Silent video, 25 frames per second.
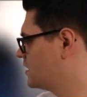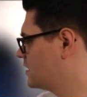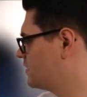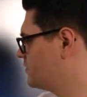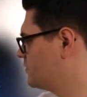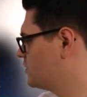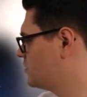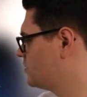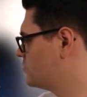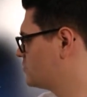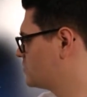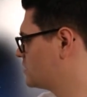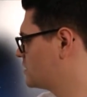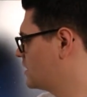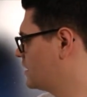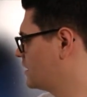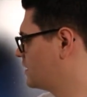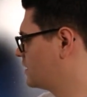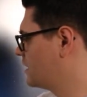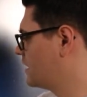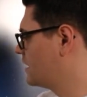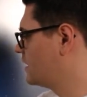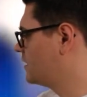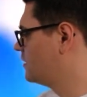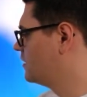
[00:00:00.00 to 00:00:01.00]
If you select
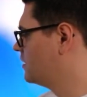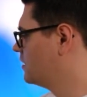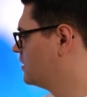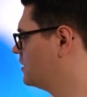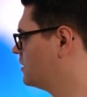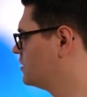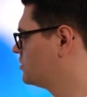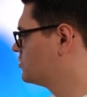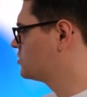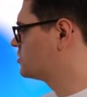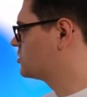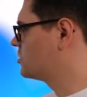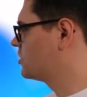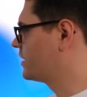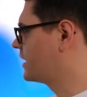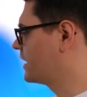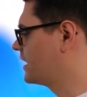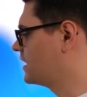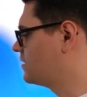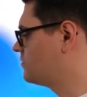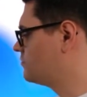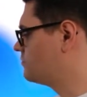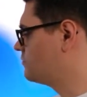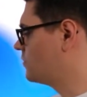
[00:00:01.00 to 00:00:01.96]
that, just like any